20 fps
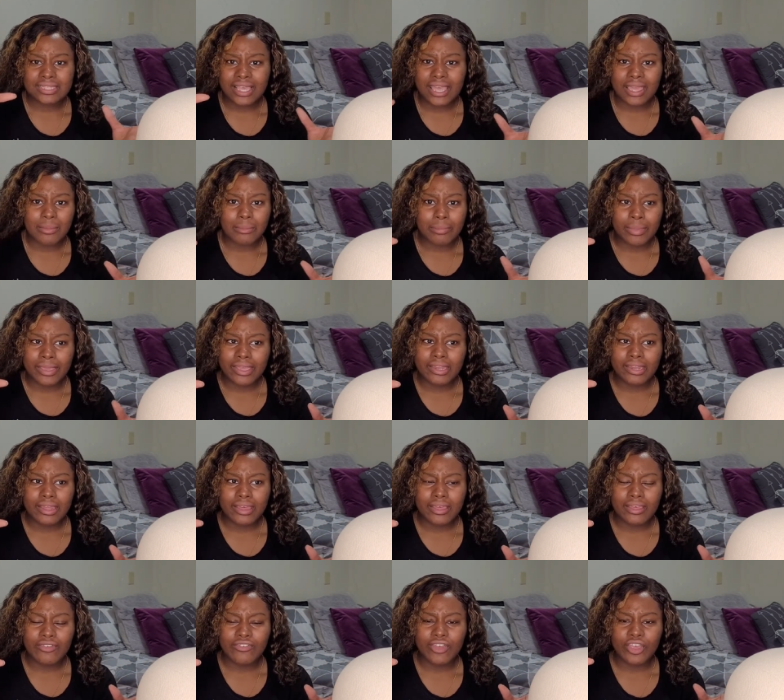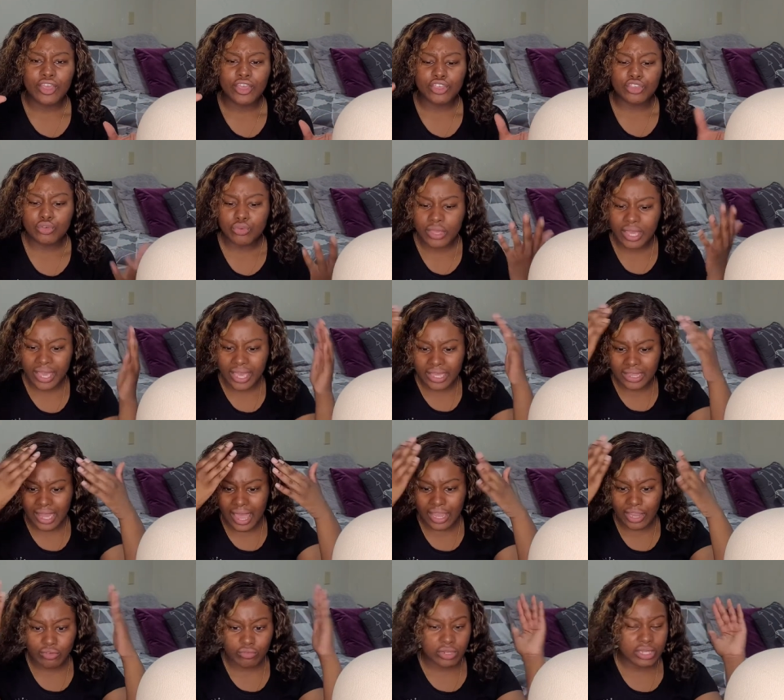ain't big enough, you can't
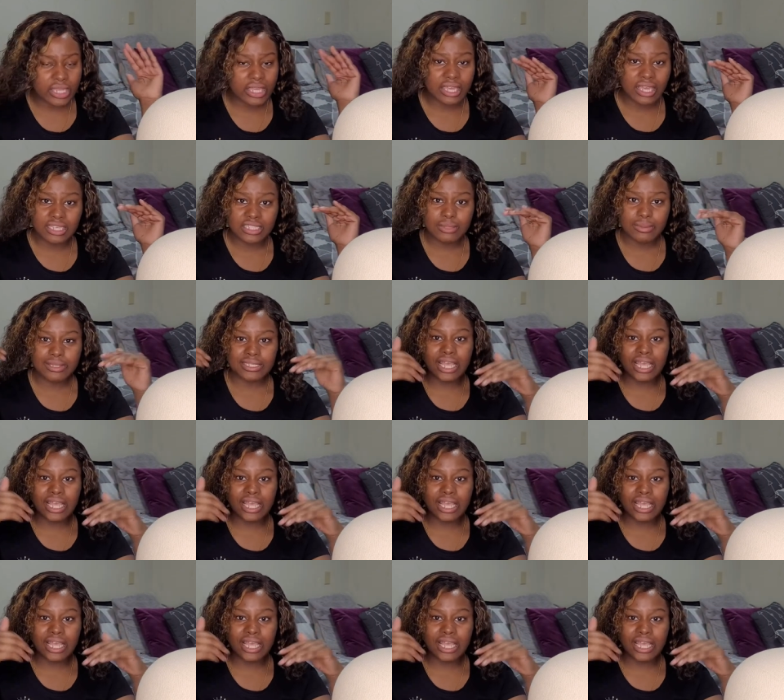like really customize.